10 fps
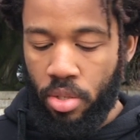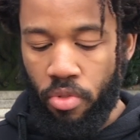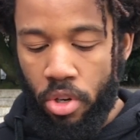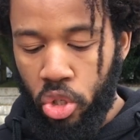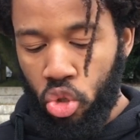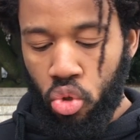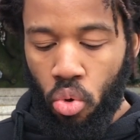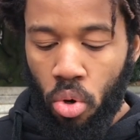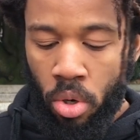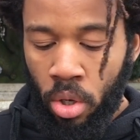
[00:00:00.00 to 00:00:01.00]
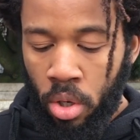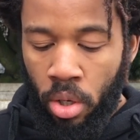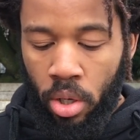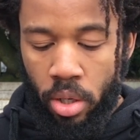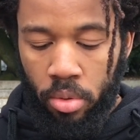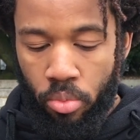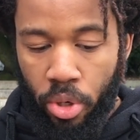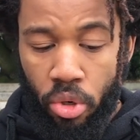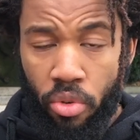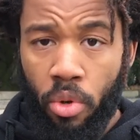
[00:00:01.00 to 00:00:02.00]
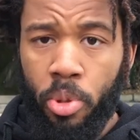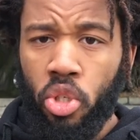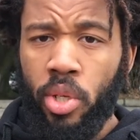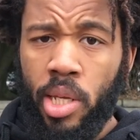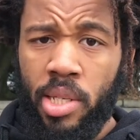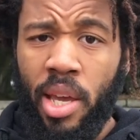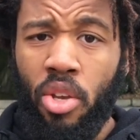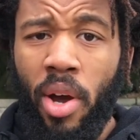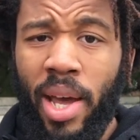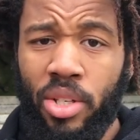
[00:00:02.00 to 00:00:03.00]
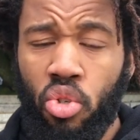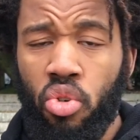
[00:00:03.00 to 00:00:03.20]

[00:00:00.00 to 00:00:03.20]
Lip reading: there's a very short window of opportunity to get your hands